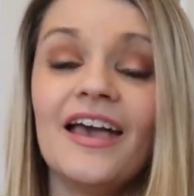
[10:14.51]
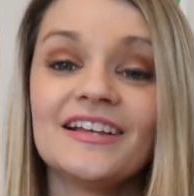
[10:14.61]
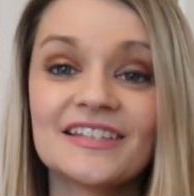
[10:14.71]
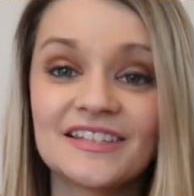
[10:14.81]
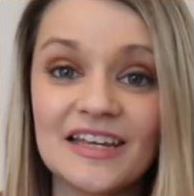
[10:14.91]

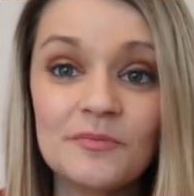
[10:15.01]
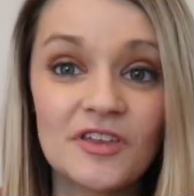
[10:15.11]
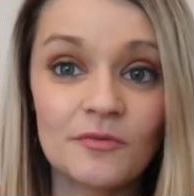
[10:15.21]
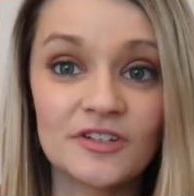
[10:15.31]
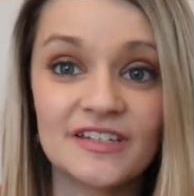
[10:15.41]
It's the same
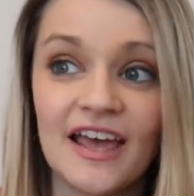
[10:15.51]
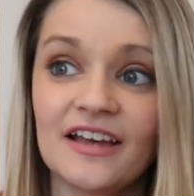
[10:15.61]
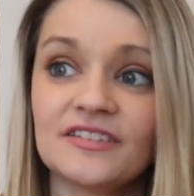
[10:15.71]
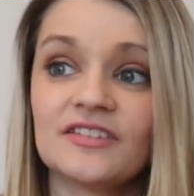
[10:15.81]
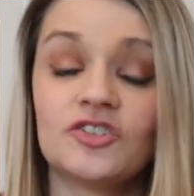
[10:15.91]
thing with
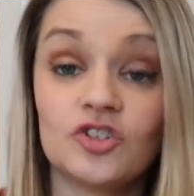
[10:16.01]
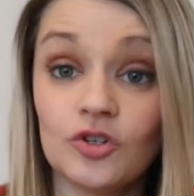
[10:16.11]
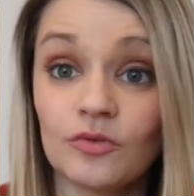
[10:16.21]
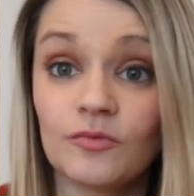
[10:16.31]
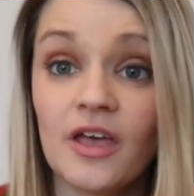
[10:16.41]
tests
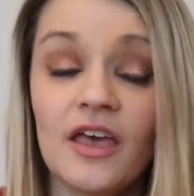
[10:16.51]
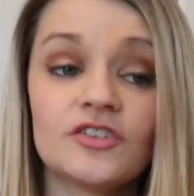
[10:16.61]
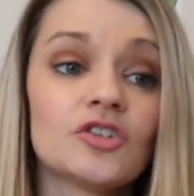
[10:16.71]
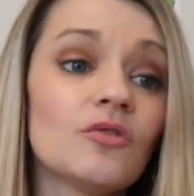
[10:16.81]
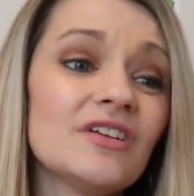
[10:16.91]
too.
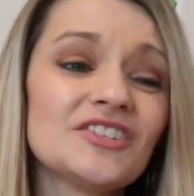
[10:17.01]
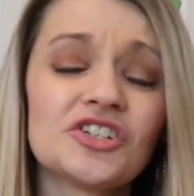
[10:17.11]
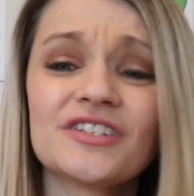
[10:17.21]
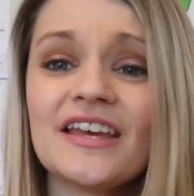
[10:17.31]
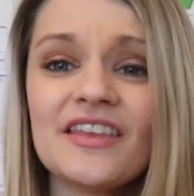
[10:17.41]
So let's
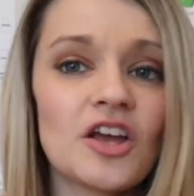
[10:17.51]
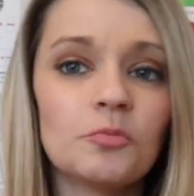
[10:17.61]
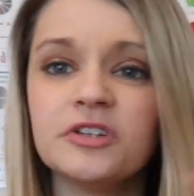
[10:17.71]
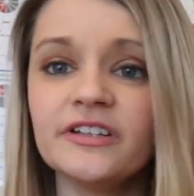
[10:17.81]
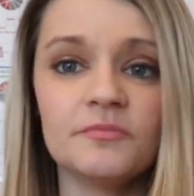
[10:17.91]
just say they
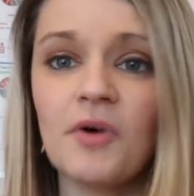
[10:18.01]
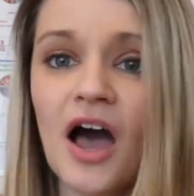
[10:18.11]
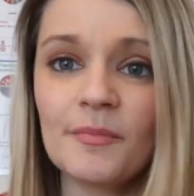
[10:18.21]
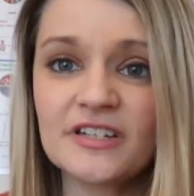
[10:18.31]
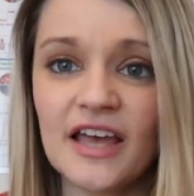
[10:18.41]
completely
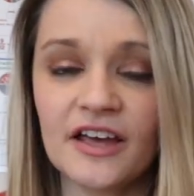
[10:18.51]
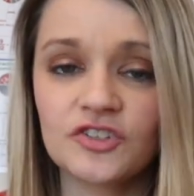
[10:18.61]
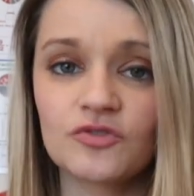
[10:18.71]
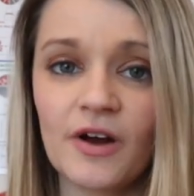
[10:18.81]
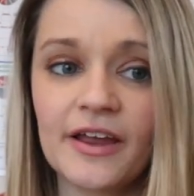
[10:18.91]
bomb a
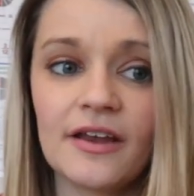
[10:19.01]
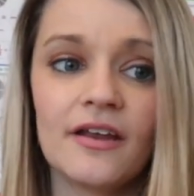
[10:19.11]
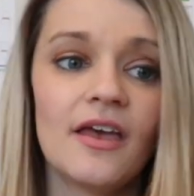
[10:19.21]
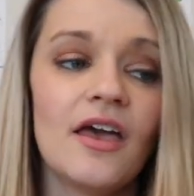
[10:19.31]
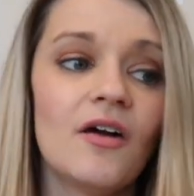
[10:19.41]
test,
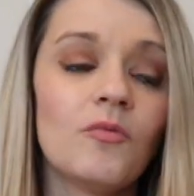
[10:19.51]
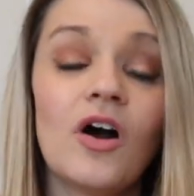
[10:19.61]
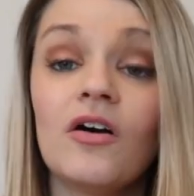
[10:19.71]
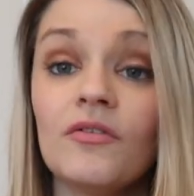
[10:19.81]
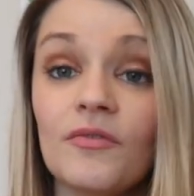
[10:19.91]
right?
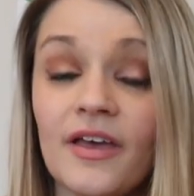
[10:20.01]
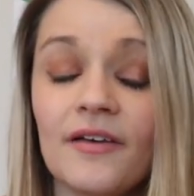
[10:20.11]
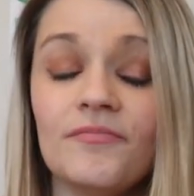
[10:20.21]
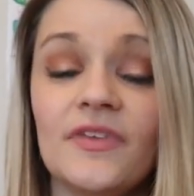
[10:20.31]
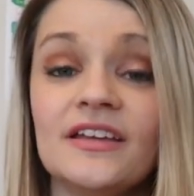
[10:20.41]
Well,
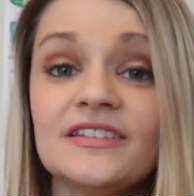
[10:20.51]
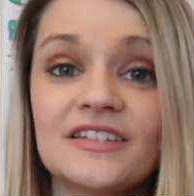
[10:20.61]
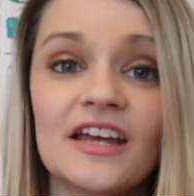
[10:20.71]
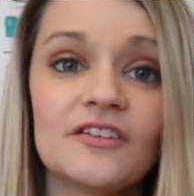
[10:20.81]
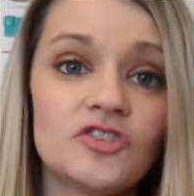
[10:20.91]

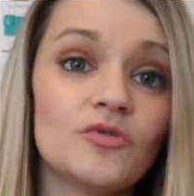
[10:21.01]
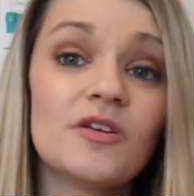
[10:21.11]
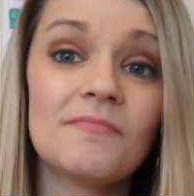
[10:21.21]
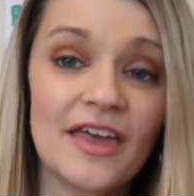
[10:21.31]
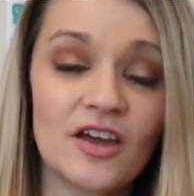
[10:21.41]
instead of
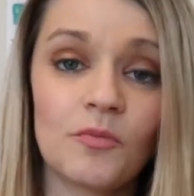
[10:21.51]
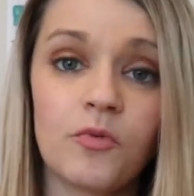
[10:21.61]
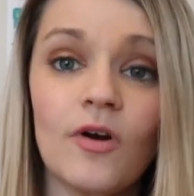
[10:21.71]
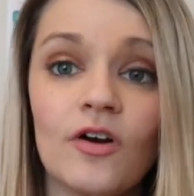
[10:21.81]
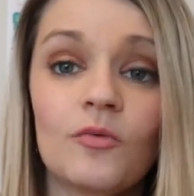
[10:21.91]
doing
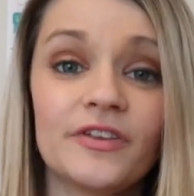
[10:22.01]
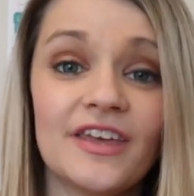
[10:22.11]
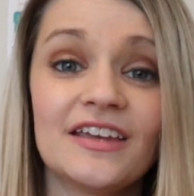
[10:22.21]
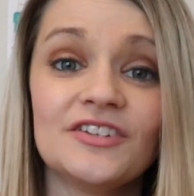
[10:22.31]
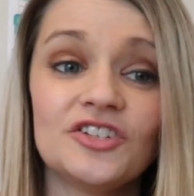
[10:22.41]
makeup work, what
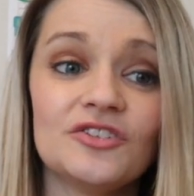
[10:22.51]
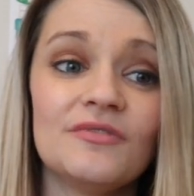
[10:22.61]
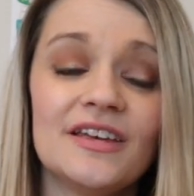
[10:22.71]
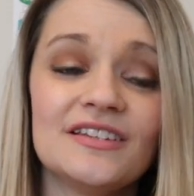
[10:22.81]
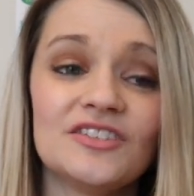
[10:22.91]
they can
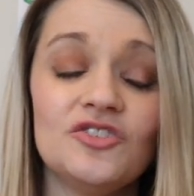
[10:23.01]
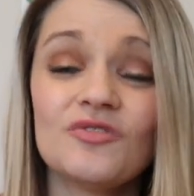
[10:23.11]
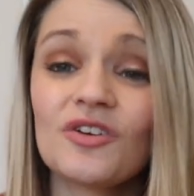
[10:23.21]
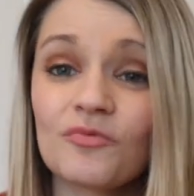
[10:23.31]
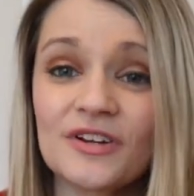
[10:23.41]
do is you
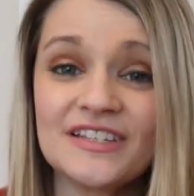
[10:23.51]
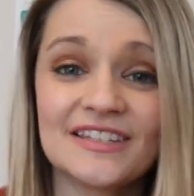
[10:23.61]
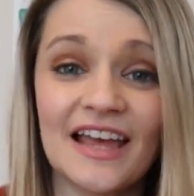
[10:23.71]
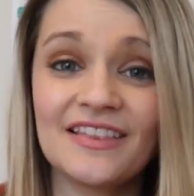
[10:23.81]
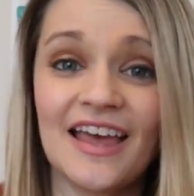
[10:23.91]
can
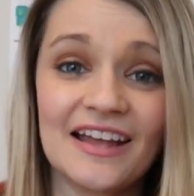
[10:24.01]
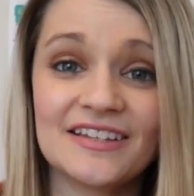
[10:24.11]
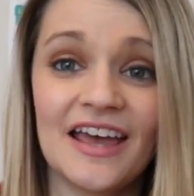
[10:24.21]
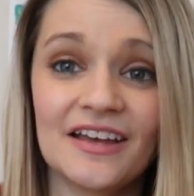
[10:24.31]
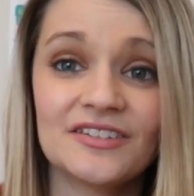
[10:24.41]
reset that
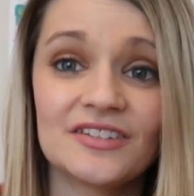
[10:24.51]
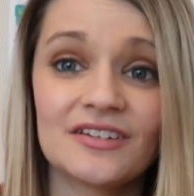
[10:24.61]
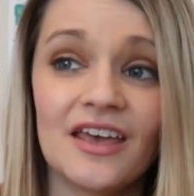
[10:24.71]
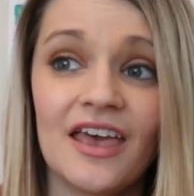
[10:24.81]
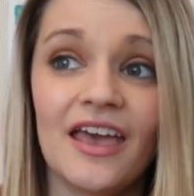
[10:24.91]

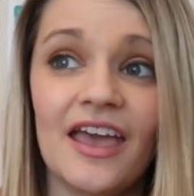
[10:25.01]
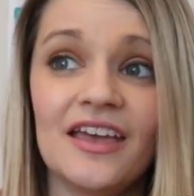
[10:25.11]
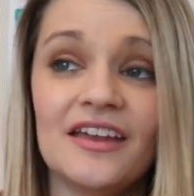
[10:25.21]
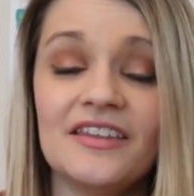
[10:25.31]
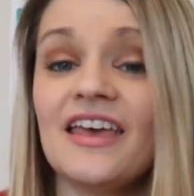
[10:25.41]
test
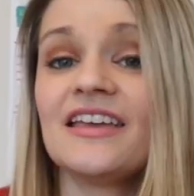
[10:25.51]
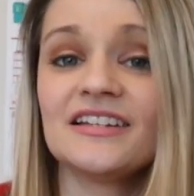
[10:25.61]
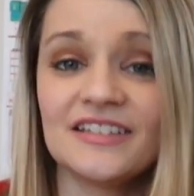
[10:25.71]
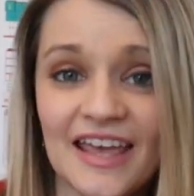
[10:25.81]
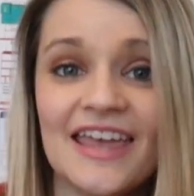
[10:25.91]
and they
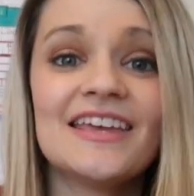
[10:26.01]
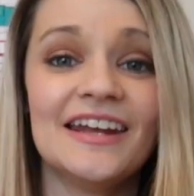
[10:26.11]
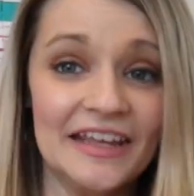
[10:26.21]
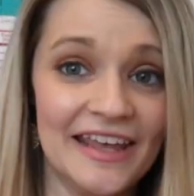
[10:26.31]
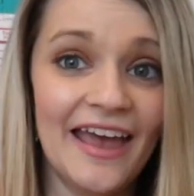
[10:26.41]
can take it
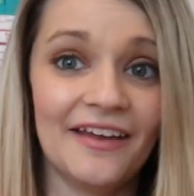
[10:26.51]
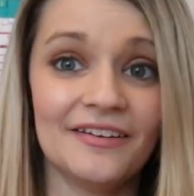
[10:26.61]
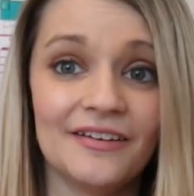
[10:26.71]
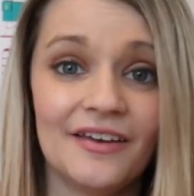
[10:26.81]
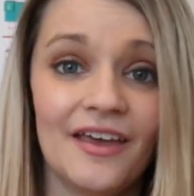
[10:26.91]
again.